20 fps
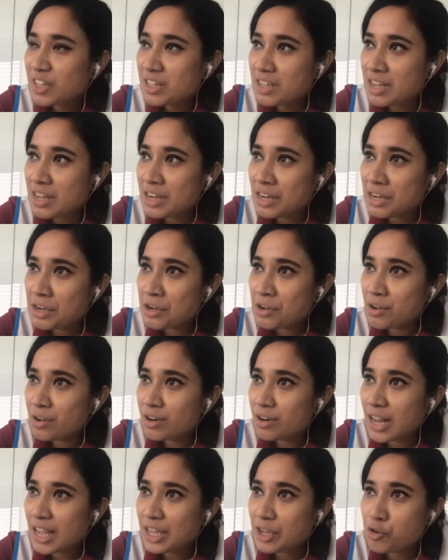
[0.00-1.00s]

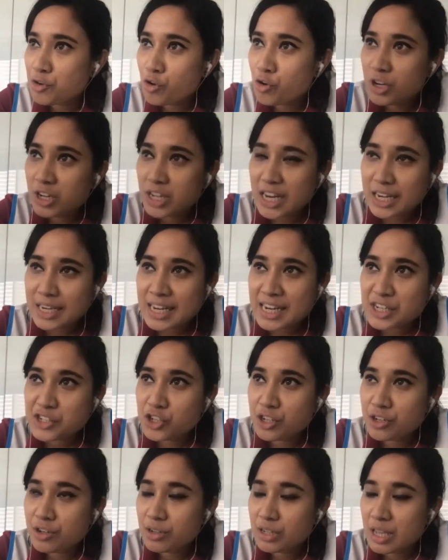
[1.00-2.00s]
the
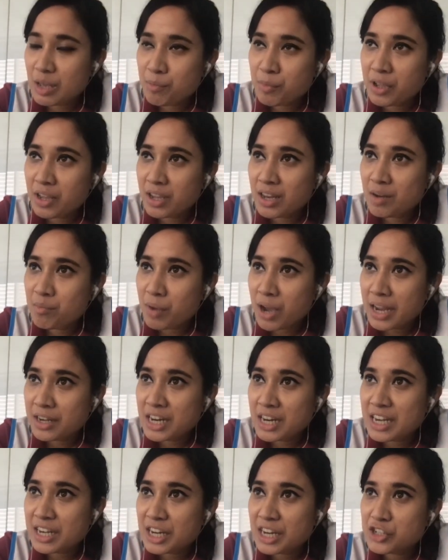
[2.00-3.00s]
intention, keeping in mind the
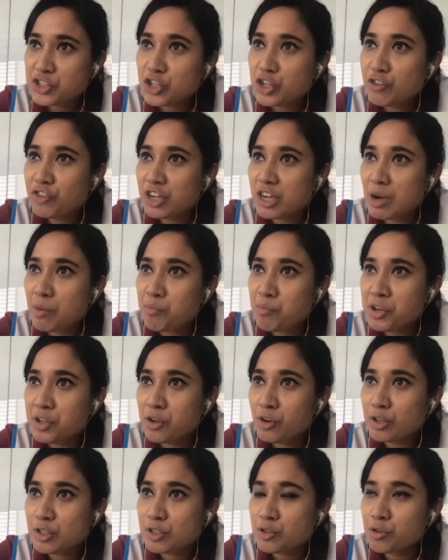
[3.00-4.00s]
intention of the company
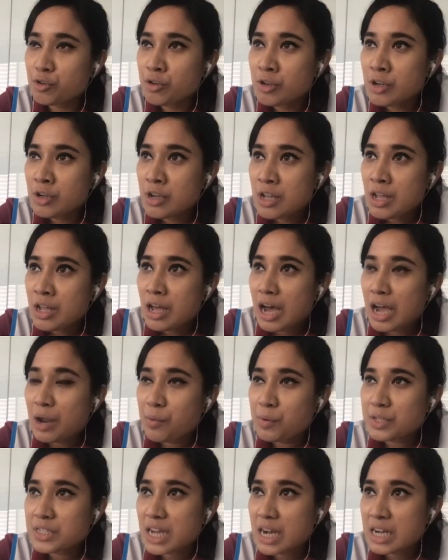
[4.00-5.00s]
also, I
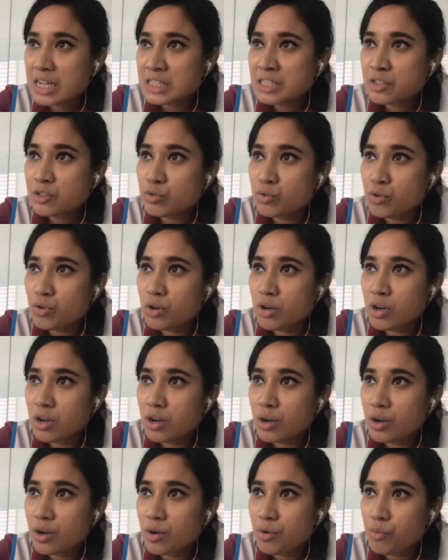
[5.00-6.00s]
was asked
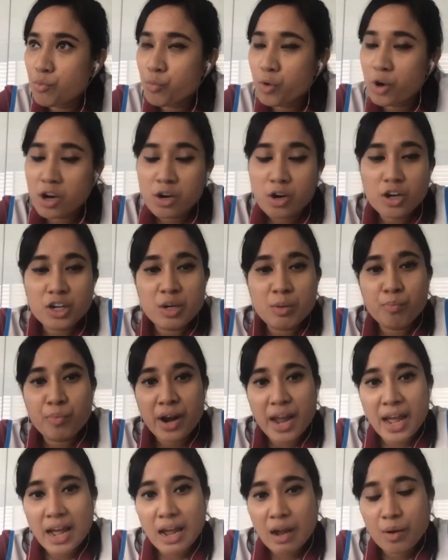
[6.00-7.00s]
to work on the
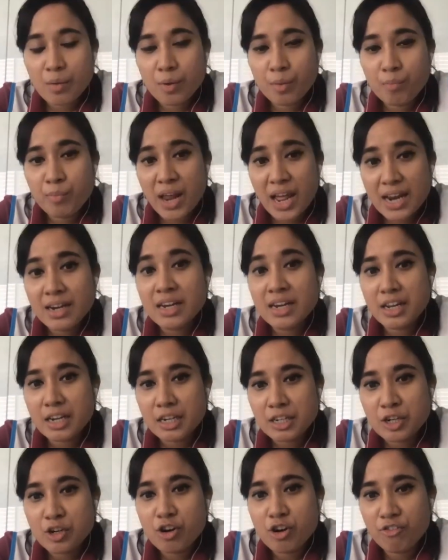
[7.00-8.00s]
plan
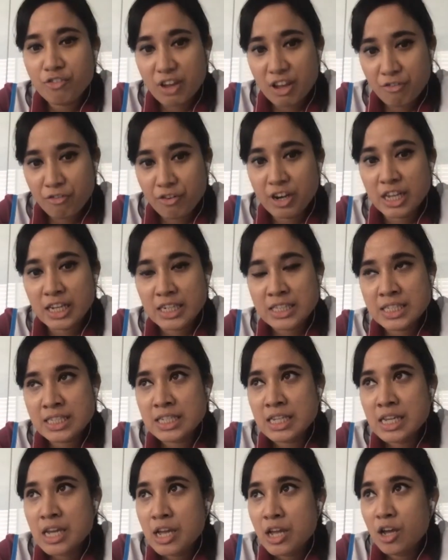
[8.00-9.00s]
director of FLX
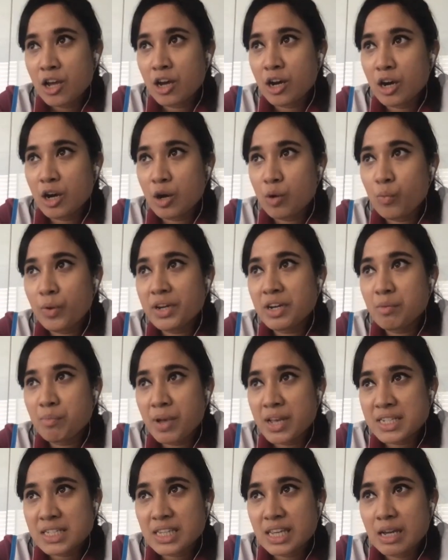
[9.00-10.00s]
with the
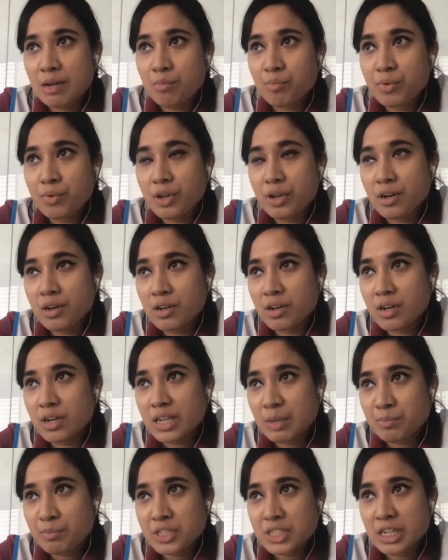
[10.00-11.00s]
base camp in
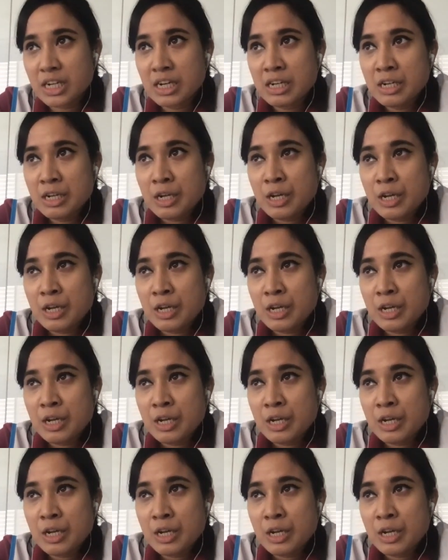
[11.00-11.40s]
Kipsta,